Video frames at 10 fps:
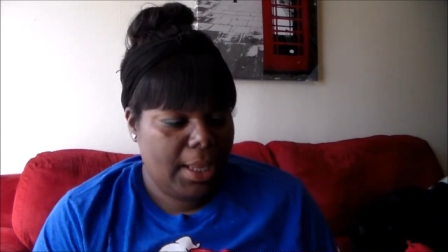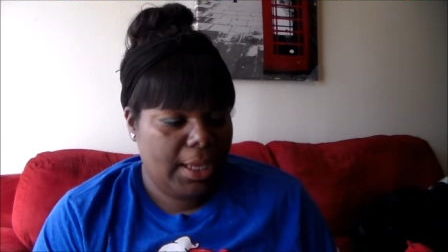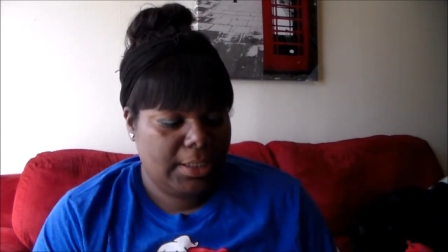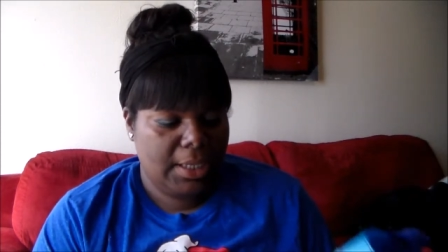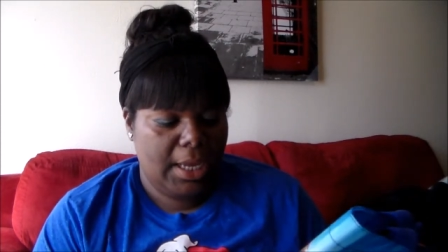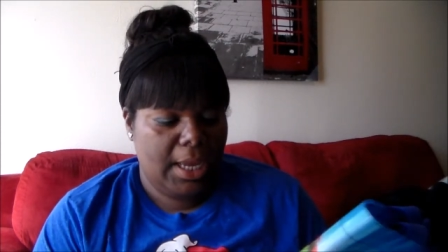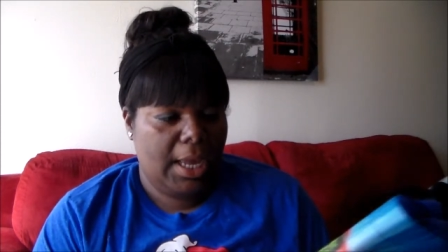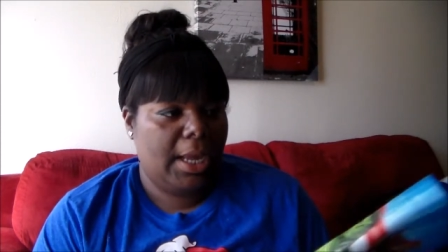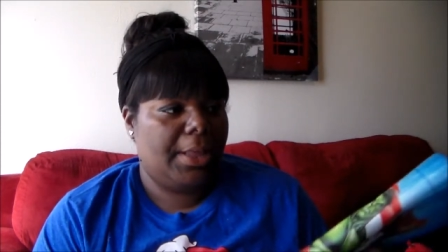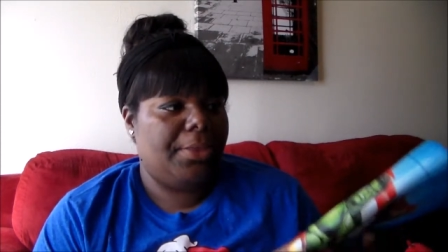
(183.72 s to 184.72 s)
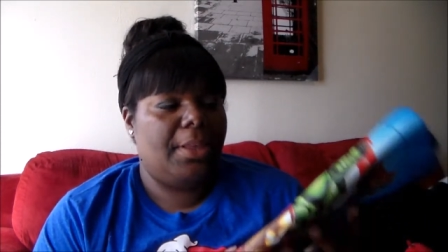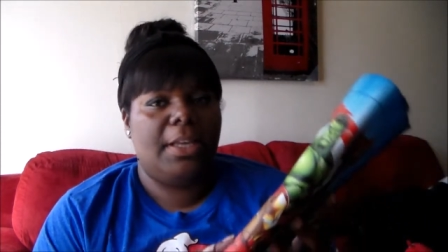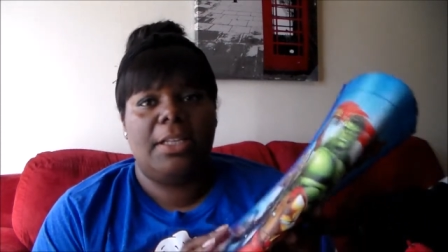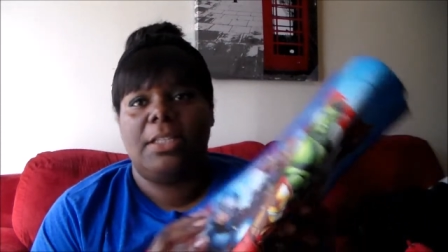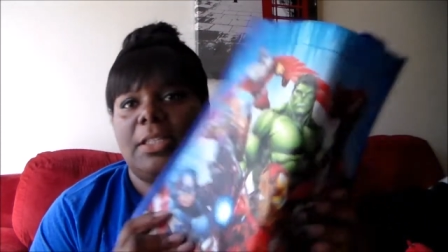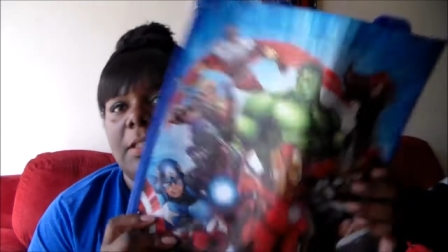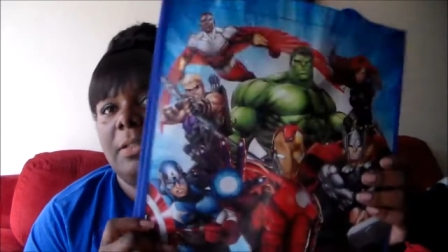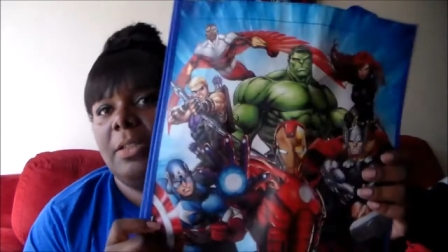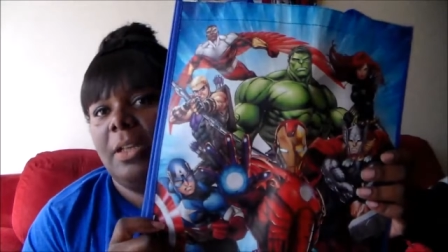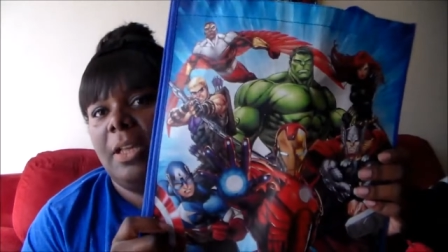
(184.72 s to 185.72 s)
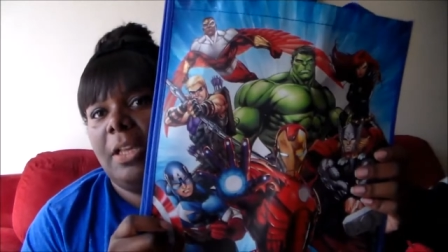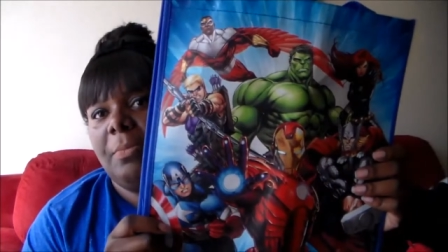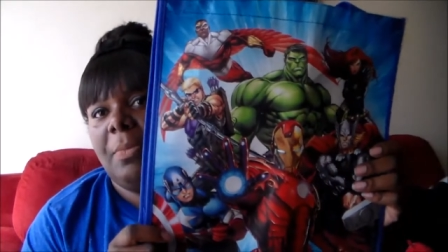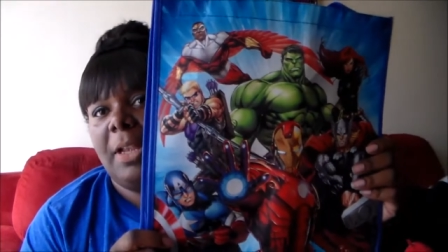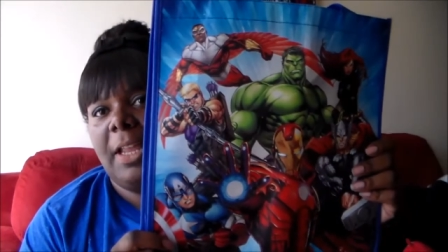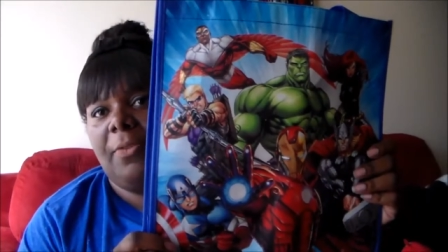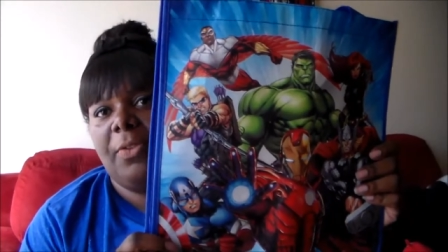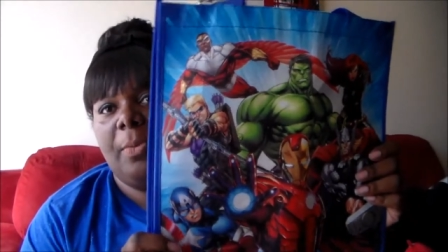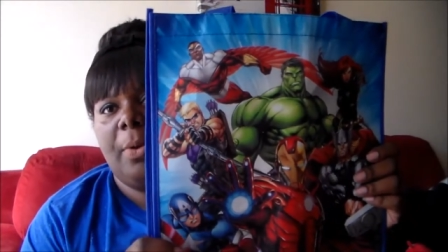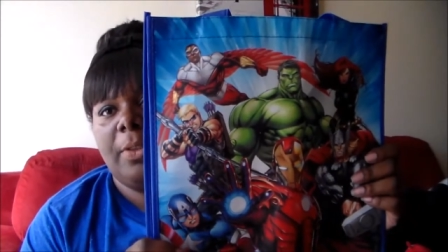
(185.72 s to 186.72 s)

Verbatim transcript: Next thing, I got this. My nephew'